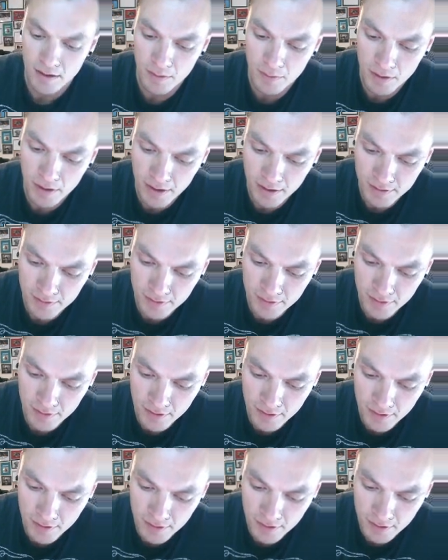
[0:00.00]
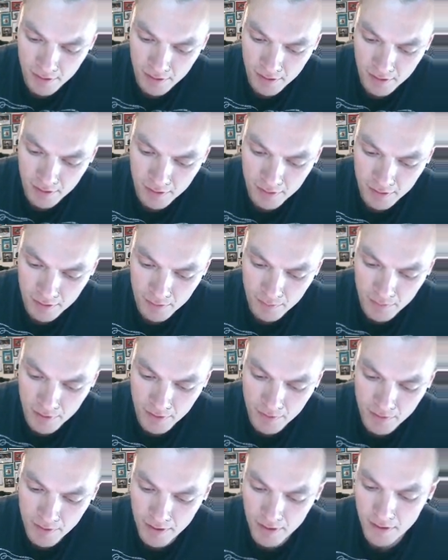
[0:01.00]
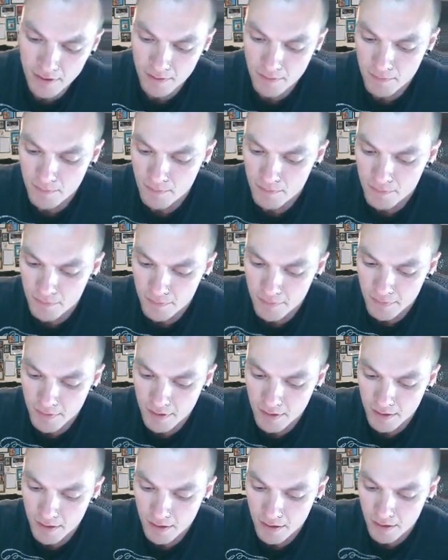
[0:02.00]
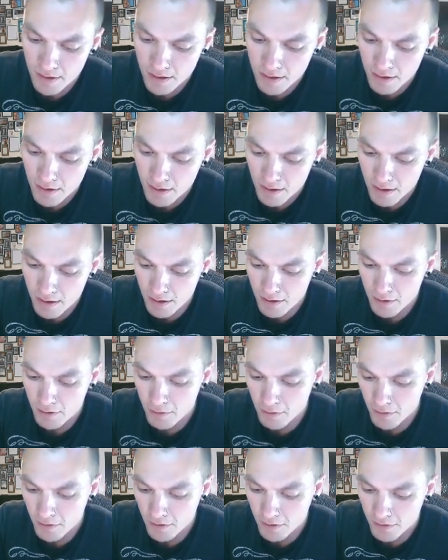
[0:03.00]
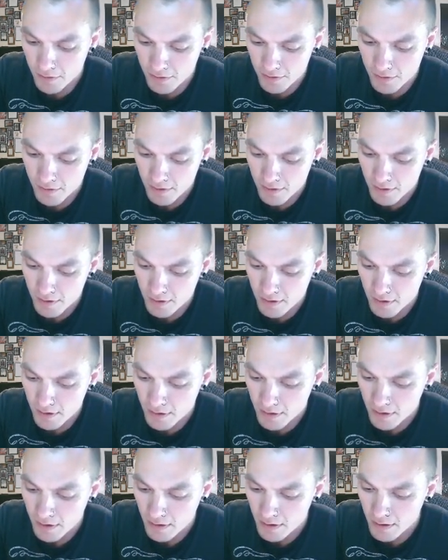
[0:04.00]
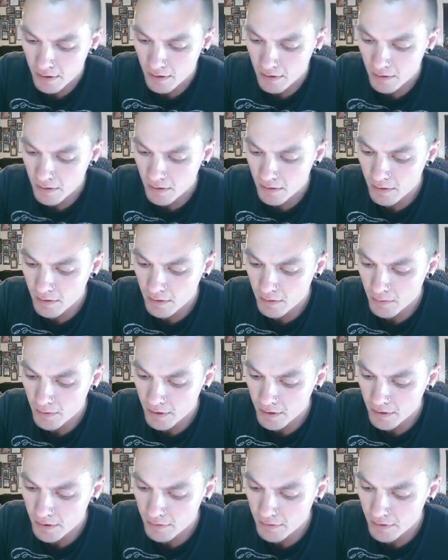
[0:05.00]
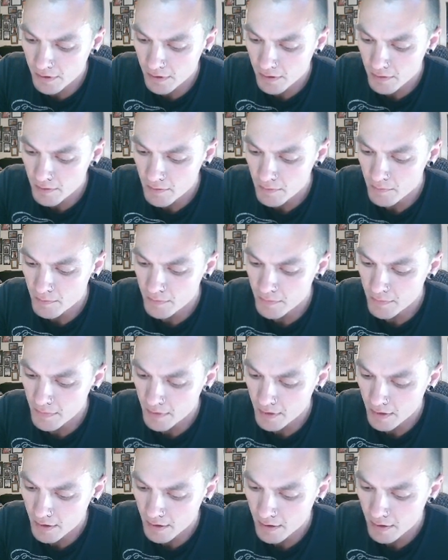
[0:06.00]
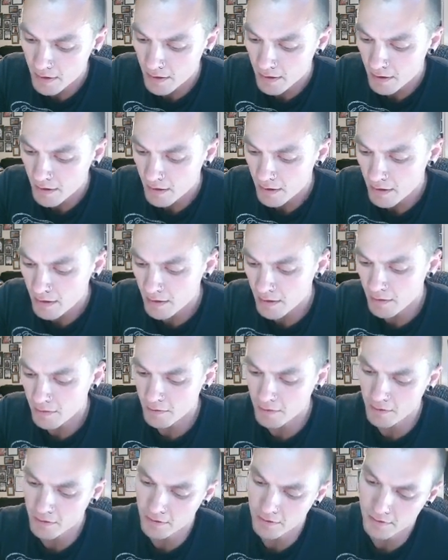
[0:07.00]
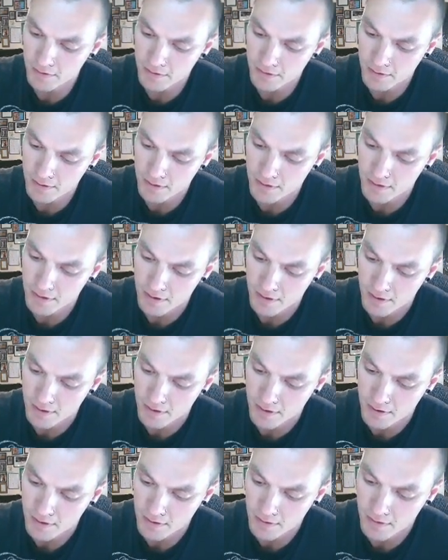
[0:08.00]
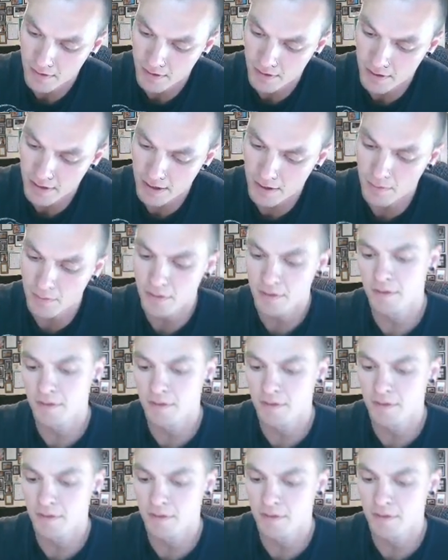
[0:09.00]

our legs come down there and across, all the way over and across, and then down.